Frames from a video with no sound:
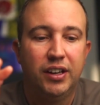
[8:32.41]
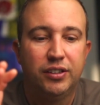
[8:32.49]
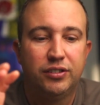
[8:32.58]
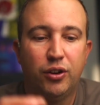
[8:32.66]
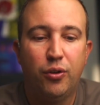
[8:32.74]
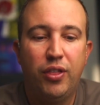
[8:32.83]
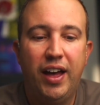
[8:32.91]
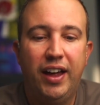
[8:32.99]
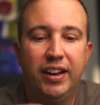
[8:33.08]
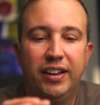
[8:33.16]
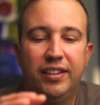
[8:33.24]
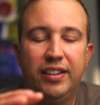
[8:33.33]
so
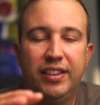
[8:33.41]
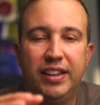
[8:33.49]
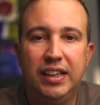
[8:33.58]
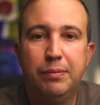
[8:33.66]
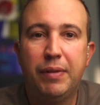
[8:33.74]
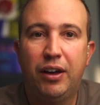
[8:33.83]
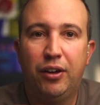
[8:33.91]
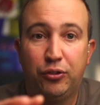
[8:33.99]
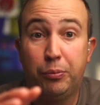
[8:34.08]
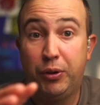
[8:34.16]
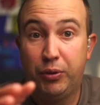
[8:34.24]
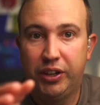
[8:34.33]
that the emails
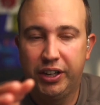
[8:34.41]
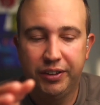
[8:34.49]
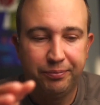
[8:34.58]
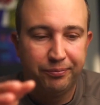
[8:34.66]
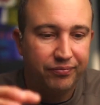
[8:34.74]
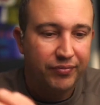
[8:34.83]
will be really good.